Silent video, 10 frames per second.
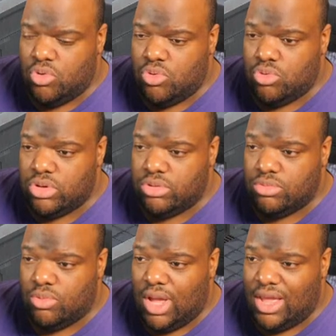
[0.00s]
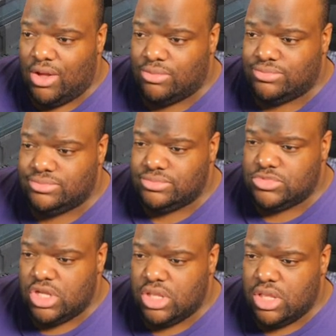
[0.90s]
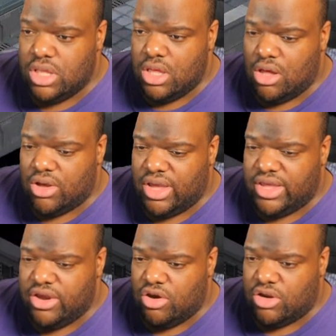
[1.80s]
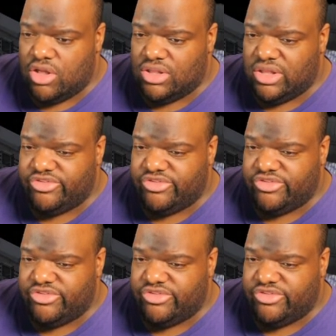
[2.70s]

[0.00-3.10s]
Ooh, wow. Okay, here, hold on.